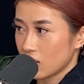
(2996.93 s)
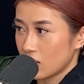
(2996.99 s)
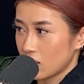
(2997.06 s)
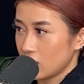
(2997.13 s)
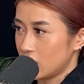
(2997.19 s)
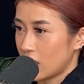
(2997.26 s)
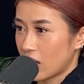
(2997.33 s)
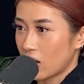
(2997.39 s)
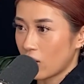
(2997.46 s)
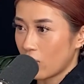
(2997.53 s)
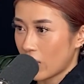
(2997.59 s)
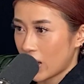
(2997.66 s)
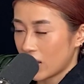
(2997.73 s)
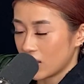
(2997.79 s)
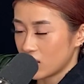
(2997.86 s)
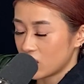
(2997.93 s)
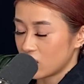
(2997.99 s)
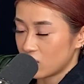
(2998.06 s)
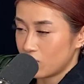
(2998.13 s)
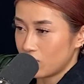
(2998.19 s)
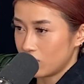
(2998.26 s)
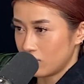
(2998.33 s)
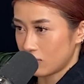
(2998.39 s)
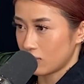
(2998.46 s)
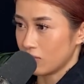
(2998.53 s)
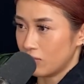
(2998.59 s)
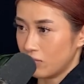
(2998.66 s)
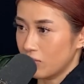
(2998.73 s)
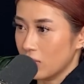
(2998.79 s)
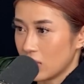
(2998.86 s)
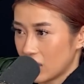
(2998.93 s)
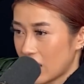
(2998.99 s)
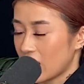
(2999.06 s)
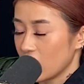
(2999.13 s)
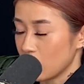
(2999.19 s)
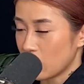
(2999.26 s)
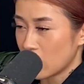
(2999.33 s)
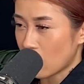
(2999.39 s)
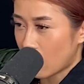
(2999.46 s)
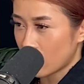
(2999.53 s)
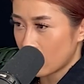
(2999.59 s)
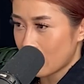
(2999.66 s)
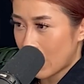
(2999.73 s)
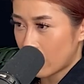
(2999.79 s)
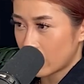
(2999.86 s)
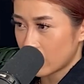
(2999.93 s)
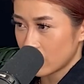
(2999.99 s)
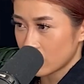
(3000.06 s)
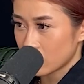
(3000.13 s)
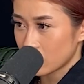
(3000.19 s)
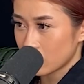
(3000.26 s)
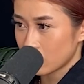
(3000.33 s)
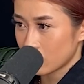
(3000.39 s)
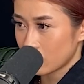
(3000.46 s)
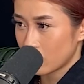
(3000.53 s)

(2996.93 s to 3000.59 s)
duck away and just let it be all about us or